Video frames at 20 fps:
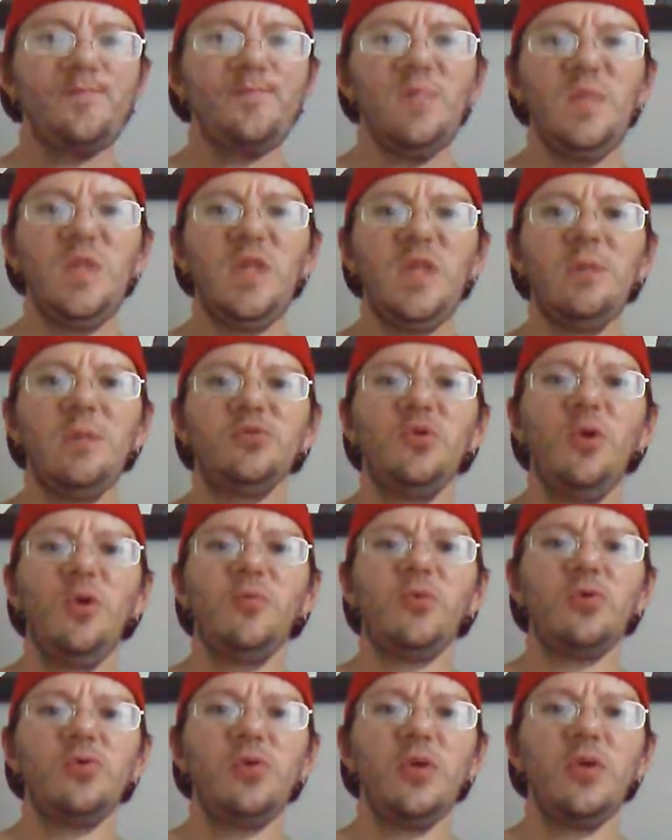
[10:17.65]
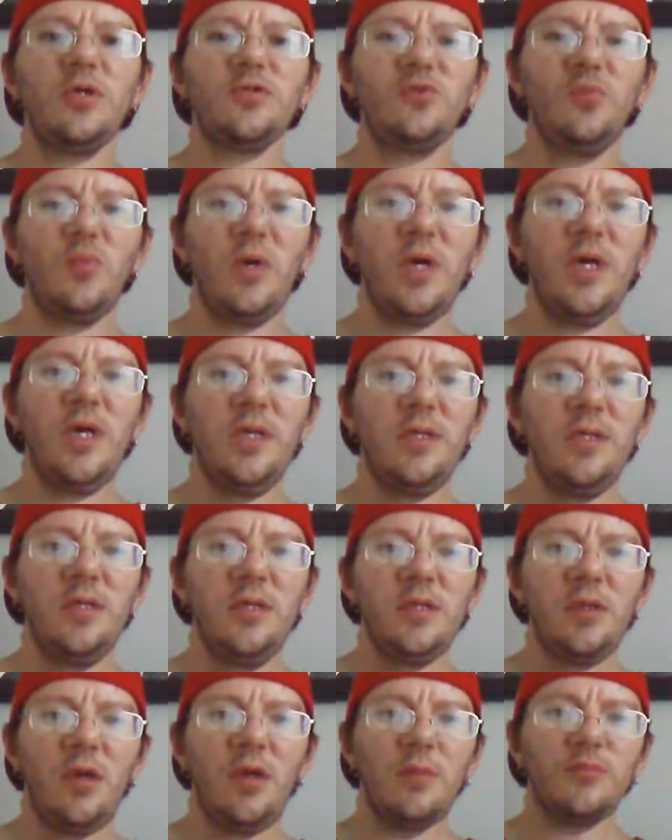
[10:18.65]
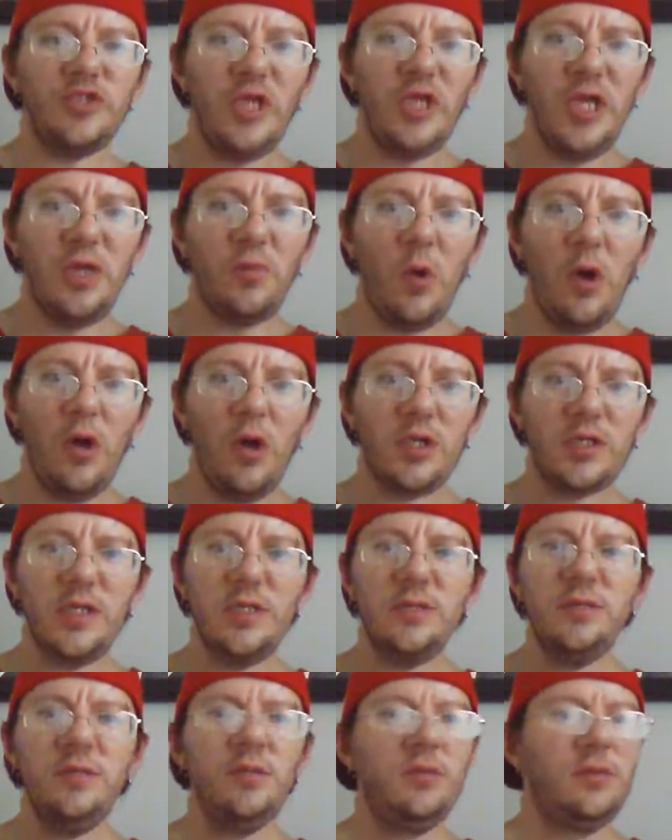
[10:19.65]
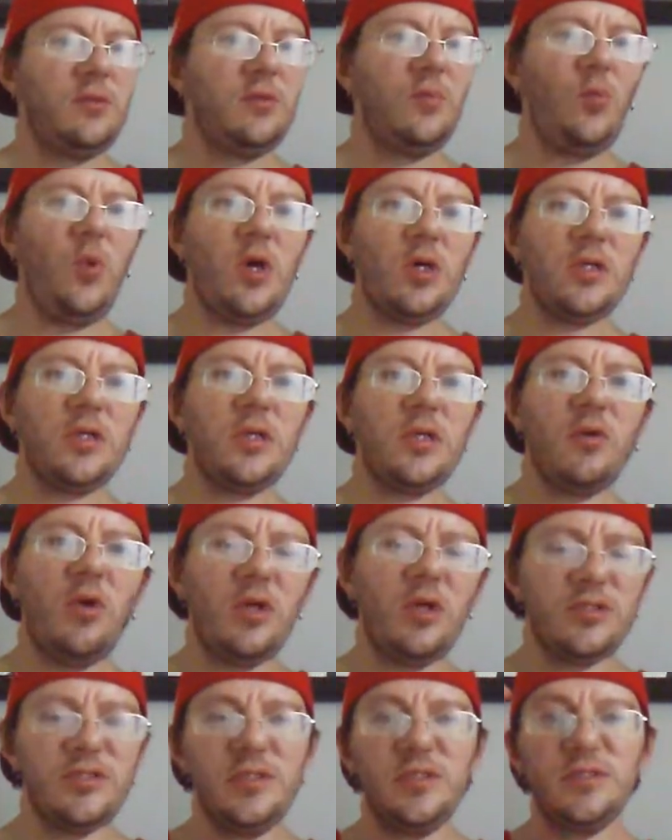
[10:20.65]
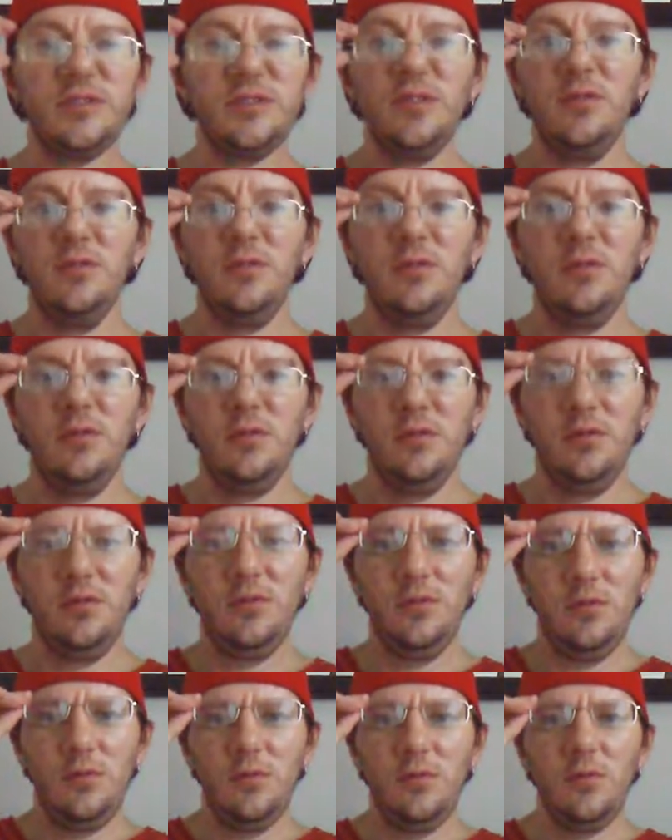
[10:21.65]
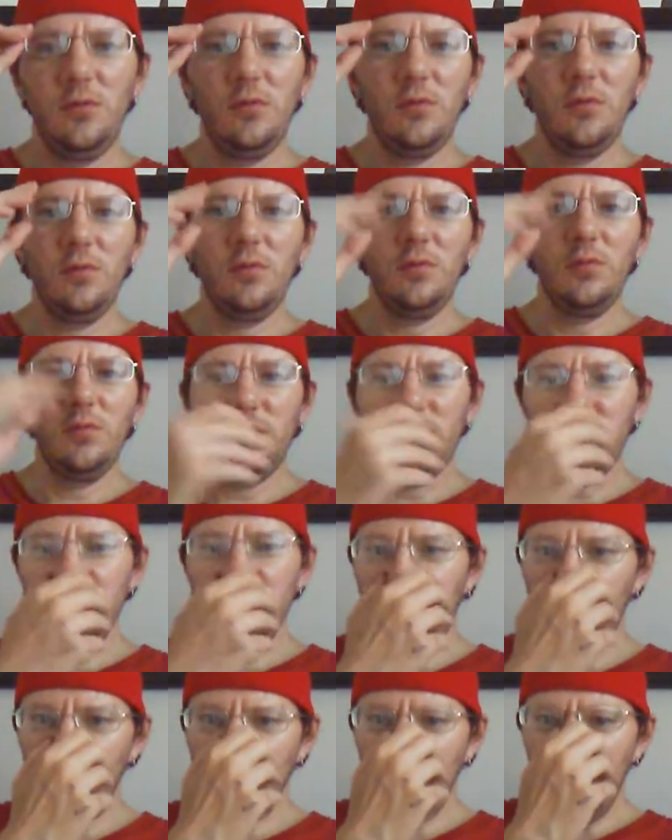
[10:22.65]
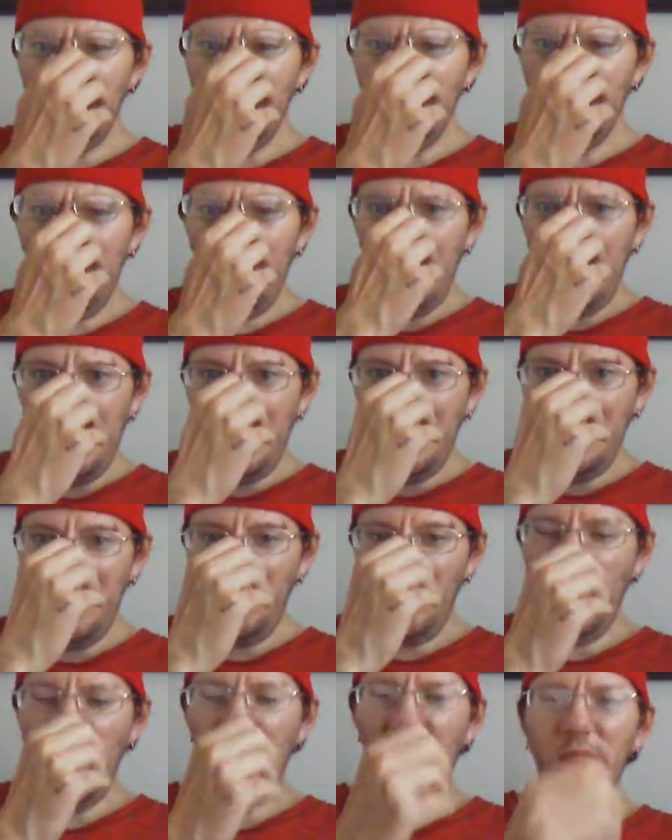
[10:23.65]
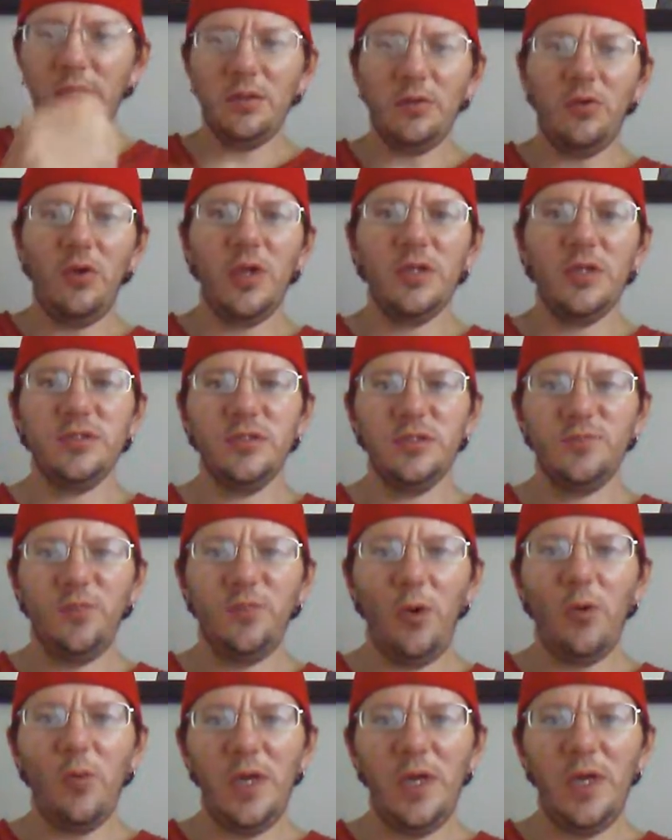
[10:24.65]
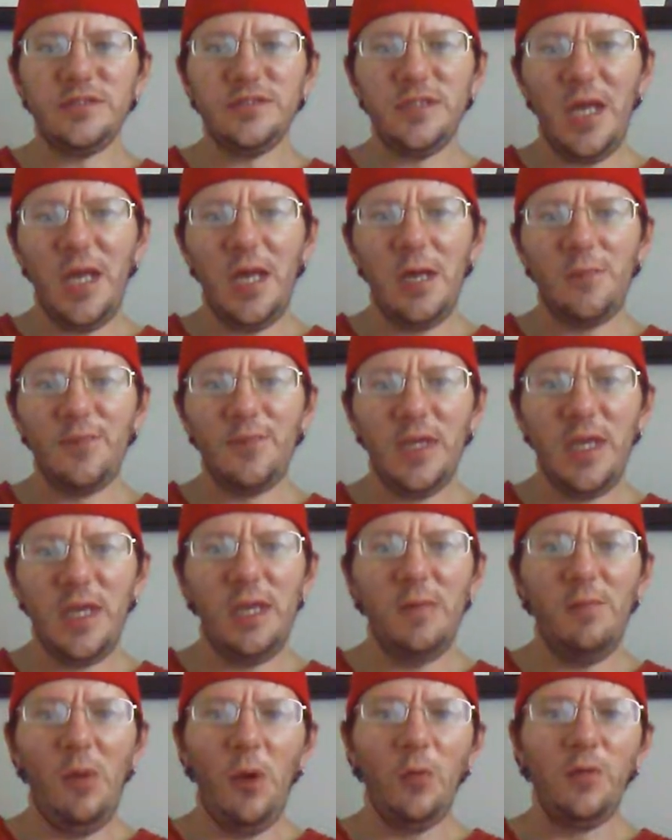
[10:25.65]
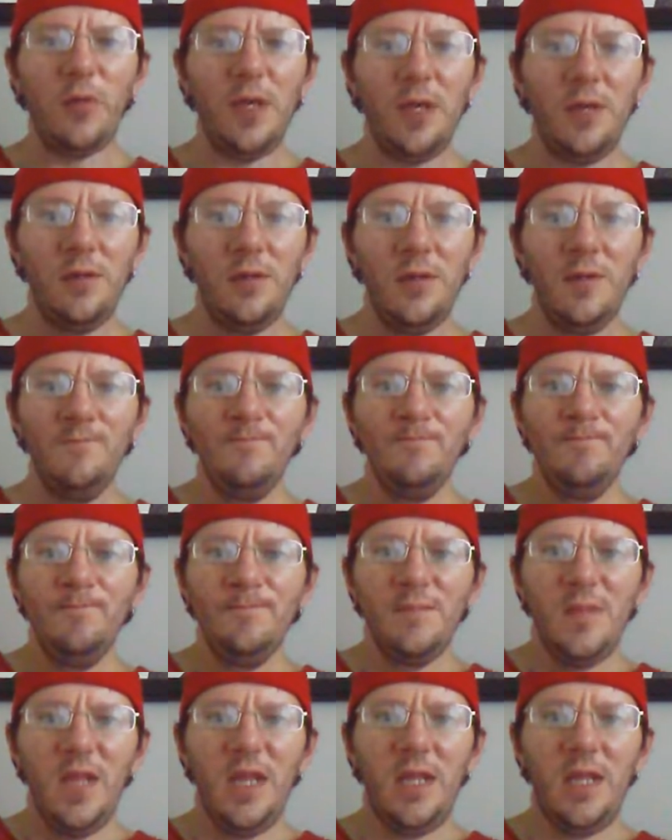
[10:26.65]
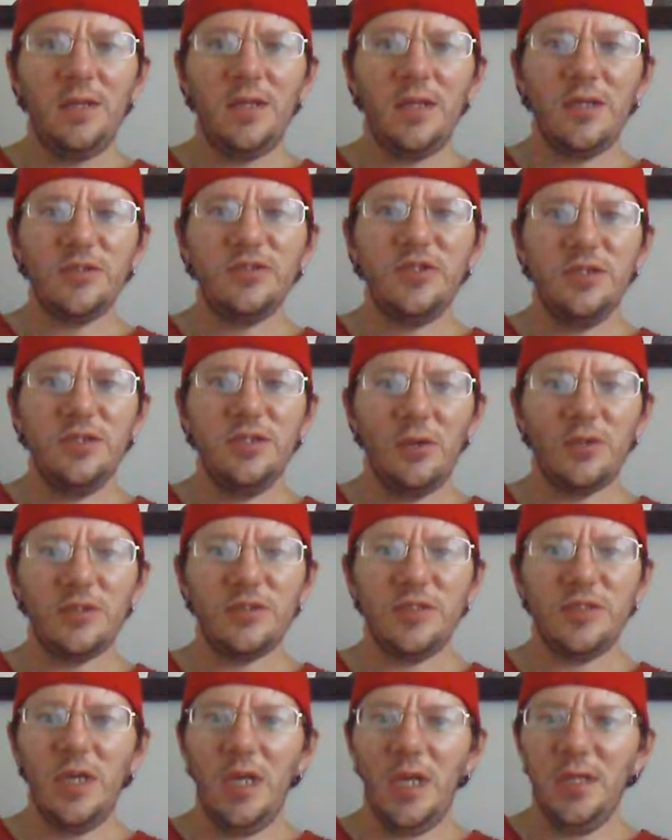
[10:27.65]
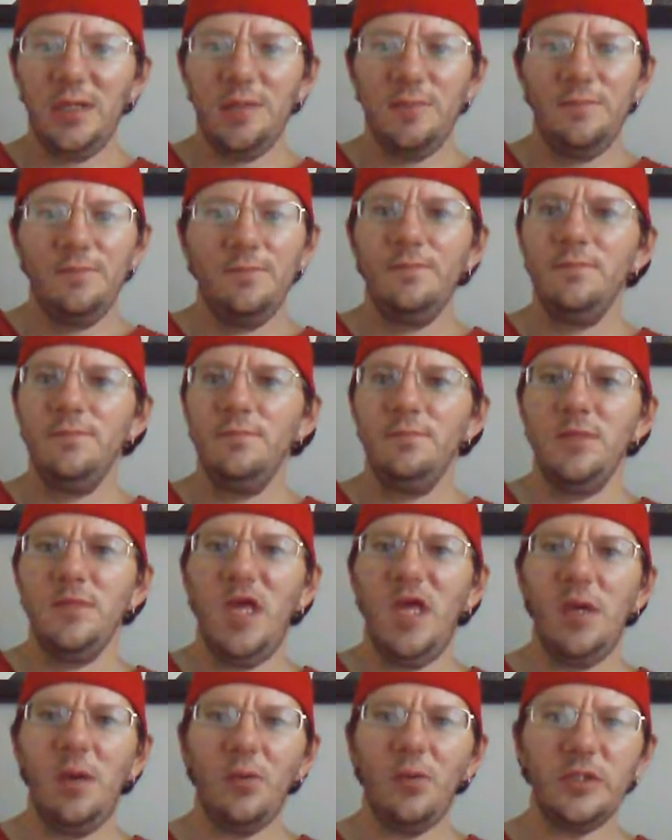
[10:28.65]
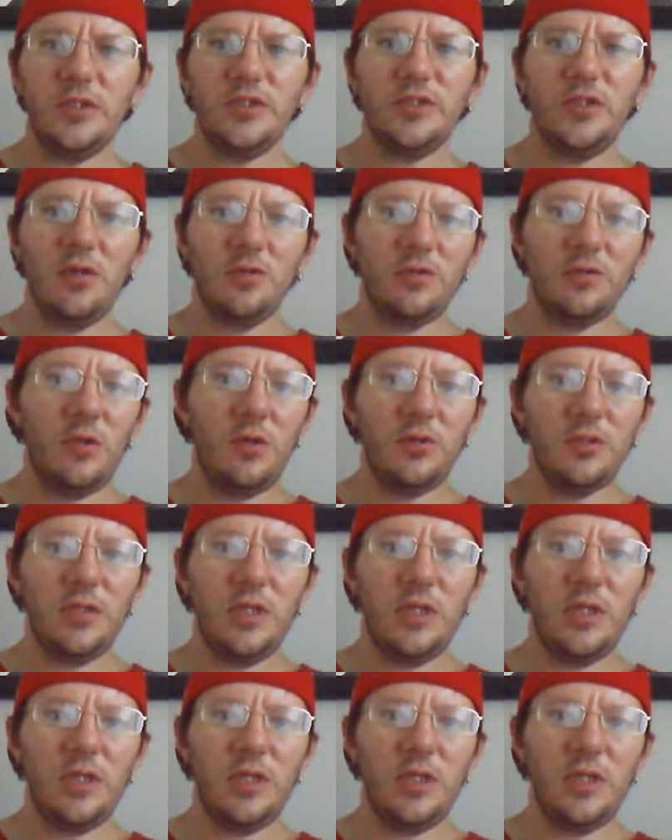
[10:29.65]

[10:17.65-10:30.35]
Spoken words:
that was over across the way, come jaywalking, walking across this, excuse me, y'all, come walking across this four-way stop and came over there. And she told us that, I know this young girl,